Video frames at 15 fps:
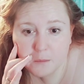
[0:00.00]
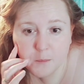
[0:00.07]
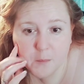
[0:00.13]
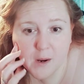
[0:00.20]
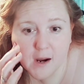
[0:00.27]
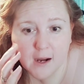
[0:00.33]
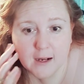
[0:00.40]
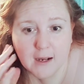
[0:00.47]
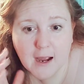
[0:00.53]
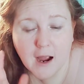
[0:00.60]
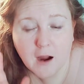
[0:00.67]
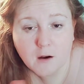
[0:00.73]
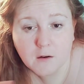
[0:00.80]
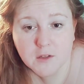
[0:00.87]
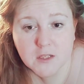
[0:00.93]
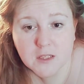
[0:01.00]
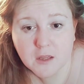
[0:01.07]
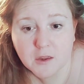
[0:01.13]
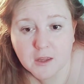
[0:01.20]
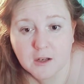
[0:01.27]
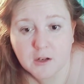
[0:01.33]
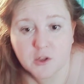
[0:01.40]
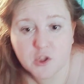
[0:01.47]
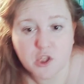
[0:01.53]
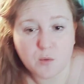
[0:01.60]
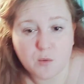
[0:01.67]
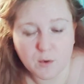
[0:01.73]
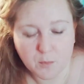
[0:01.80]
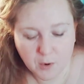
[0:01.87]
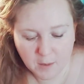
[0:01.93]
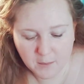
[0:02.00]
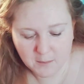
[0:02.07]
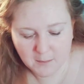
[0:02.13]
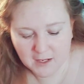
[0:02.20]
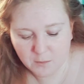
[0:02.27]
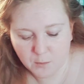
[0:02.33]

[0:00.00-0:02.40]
But I honestly think she would probably make